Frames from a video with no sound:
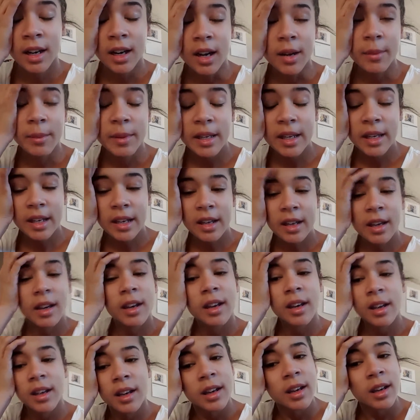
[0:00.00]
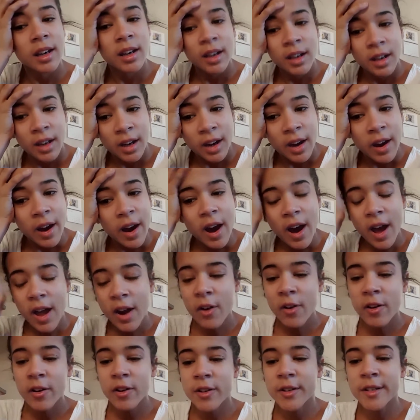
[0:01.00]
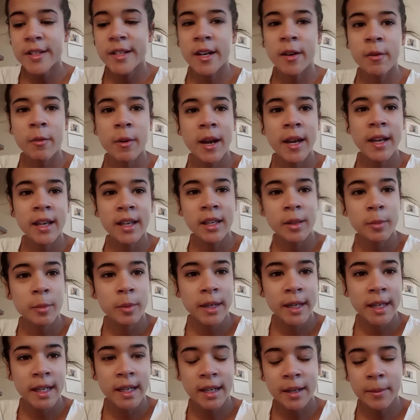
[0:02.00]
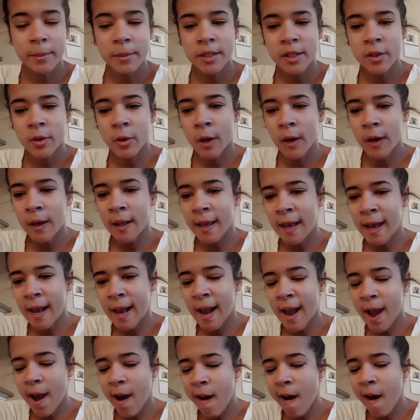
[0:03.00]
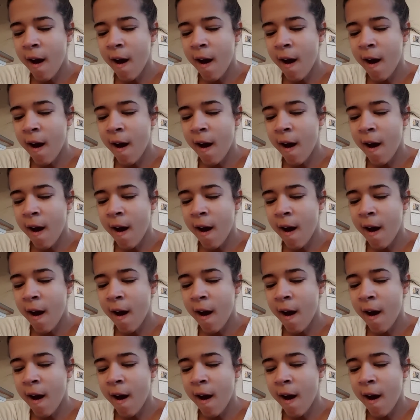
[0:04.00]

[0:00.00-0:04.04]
I mean, I don't understand why I keep waking up so early.